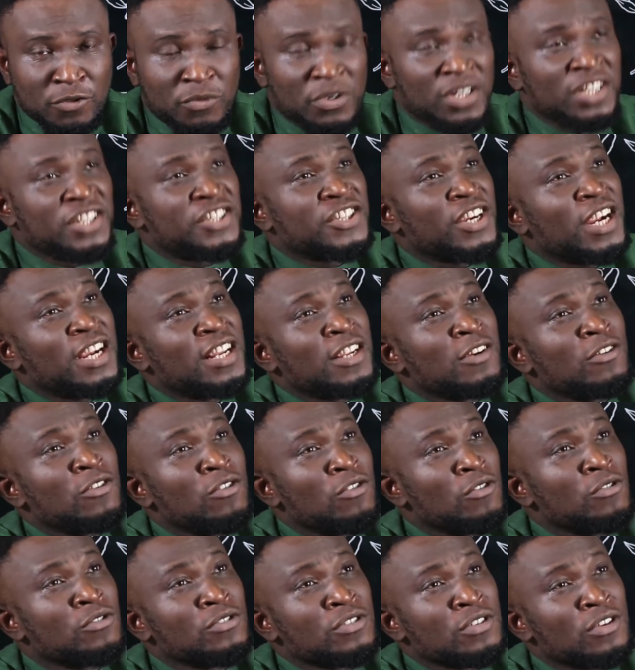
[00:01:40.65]
we literally
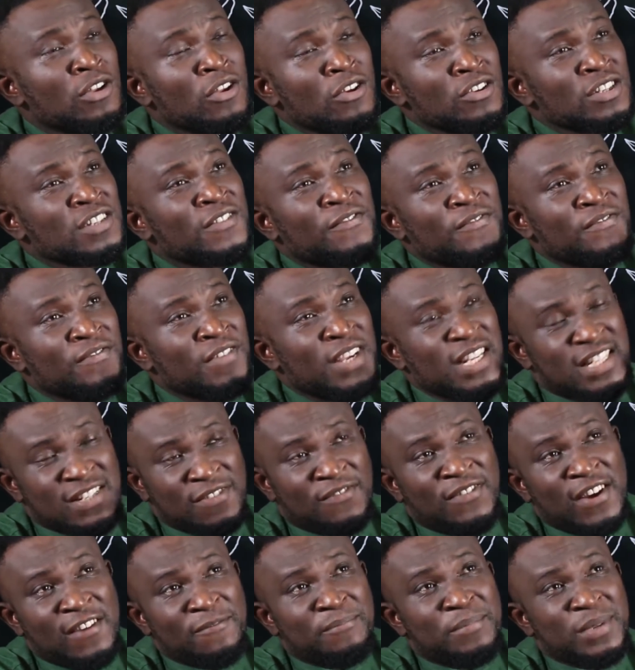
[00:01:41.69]
lost
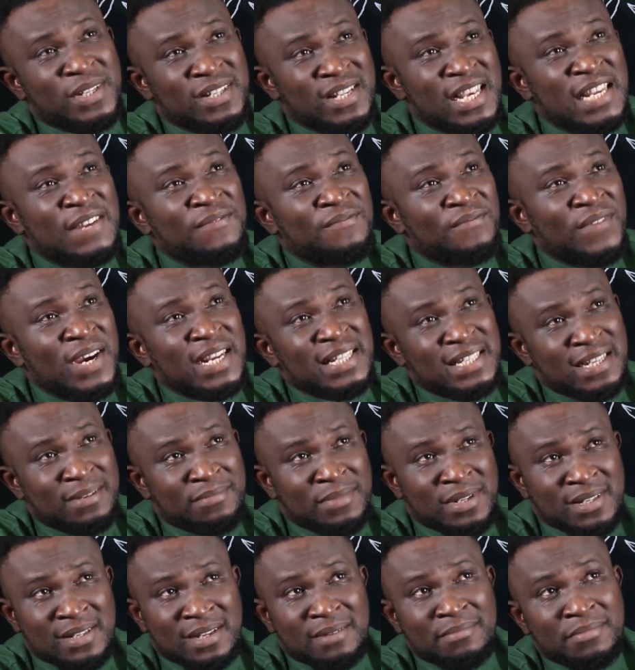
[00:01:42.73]
85%
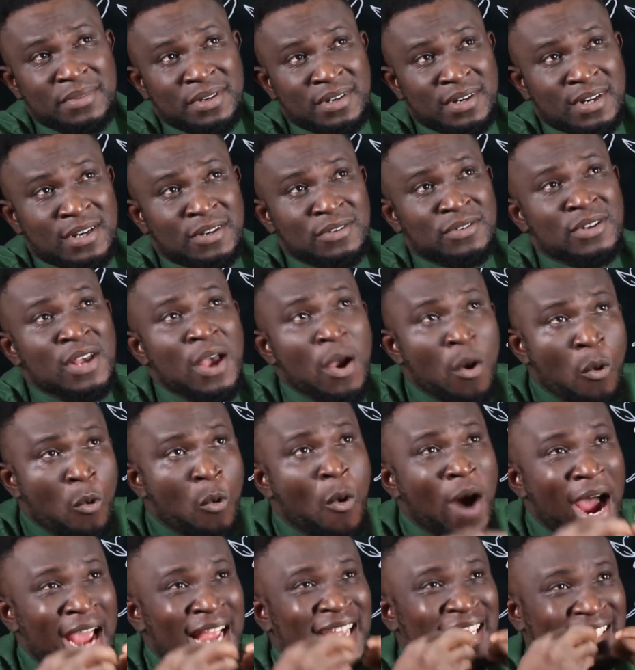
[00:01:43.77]
vitamins and minerals
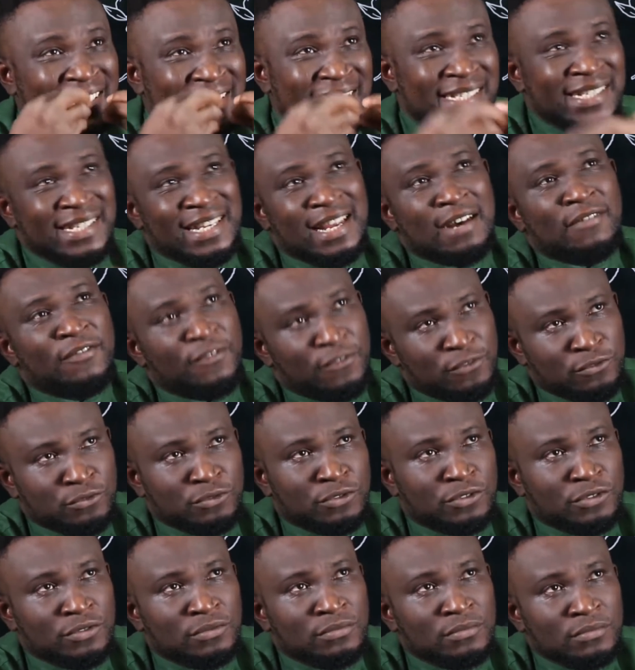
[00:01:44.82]
while eating that
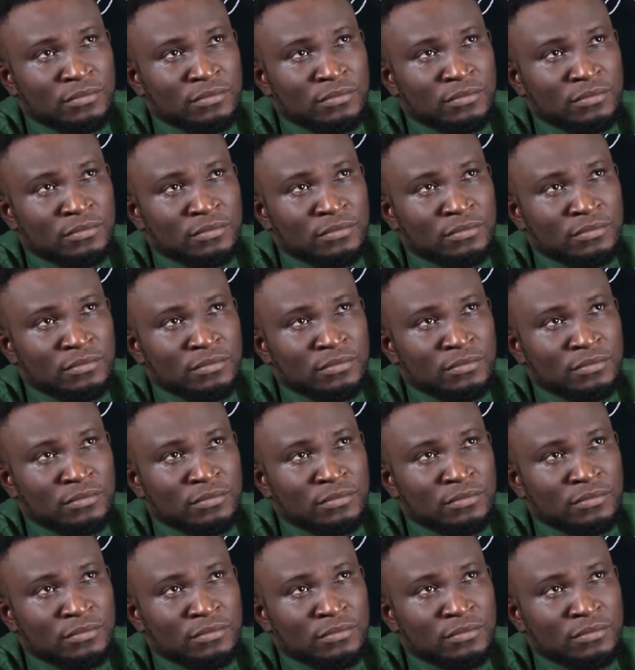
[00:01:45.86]
food.